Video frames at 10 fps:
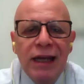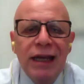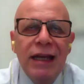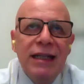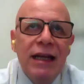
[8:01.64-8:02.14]

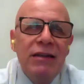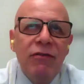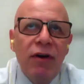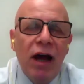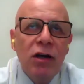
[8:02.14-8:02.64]

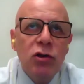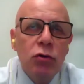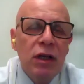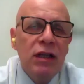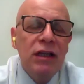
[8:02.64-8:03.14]

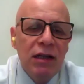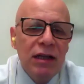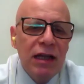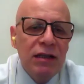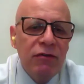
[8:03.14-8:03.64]
should
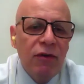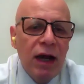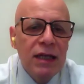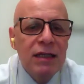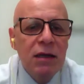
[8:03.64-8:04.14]

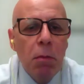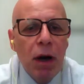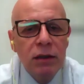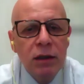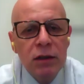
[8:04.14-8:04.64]
identify the
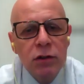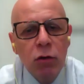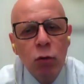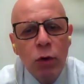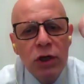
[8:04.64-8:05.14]
matters
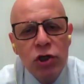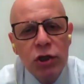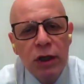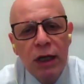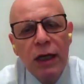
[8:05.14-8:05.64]
on
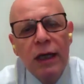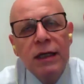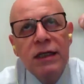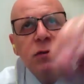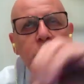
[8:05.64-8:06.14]
which
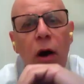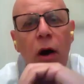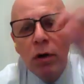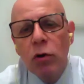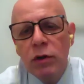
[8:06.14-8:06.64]
this
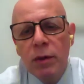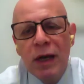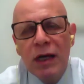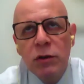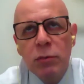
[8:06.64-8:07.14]
power could be
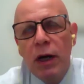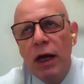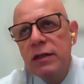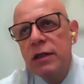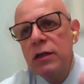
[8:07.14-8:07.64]

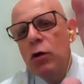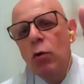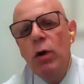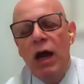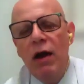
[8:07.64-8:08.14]
expressed. So
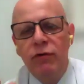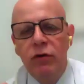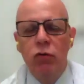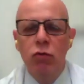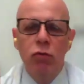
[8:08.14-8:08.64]
we have
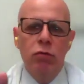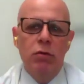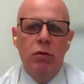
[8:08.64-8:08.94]
two